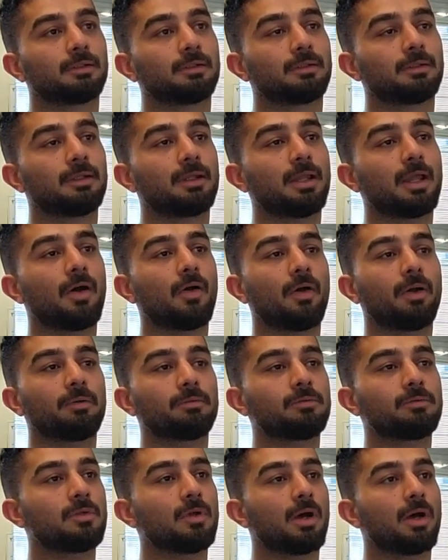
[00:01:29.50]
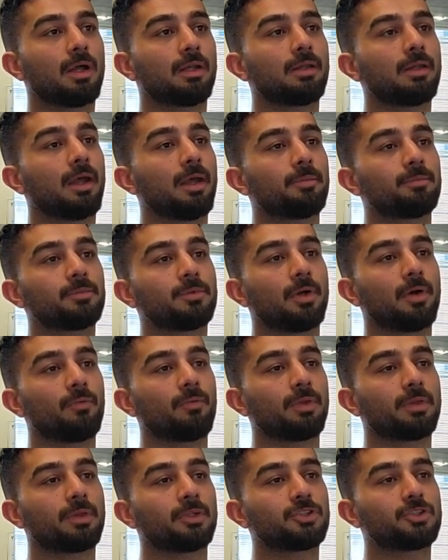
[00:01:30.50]
Now I'm done. Now I'm done
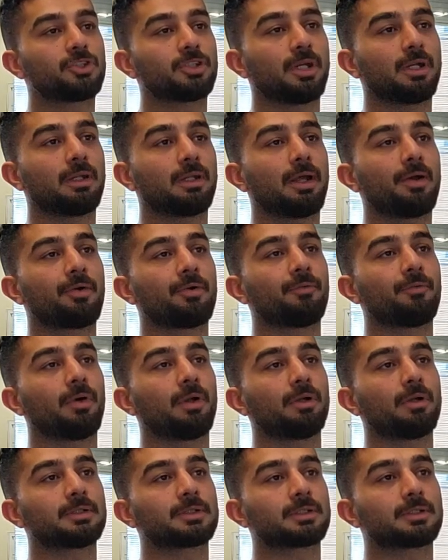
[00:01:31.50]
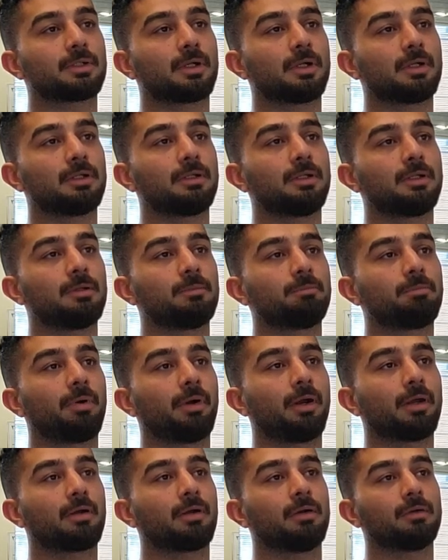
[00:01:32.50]
with the shit. Now I want to study the
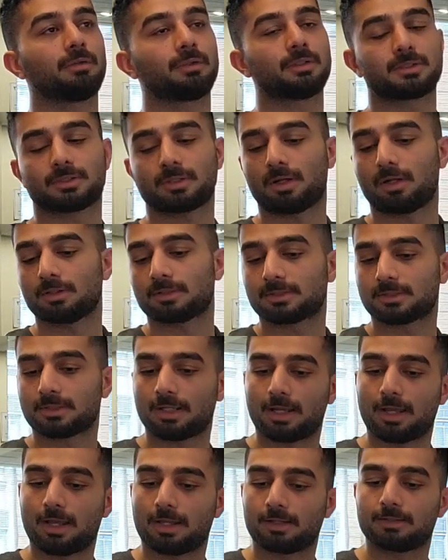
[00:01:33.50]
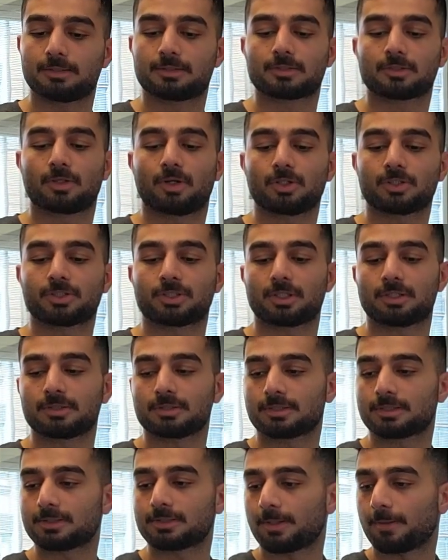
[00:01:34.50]
empirical results and
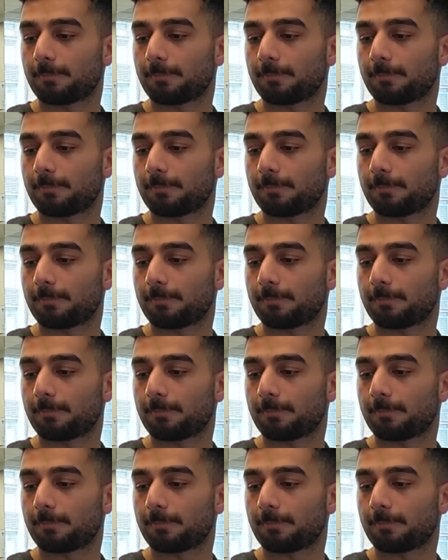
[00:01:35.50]
discussions.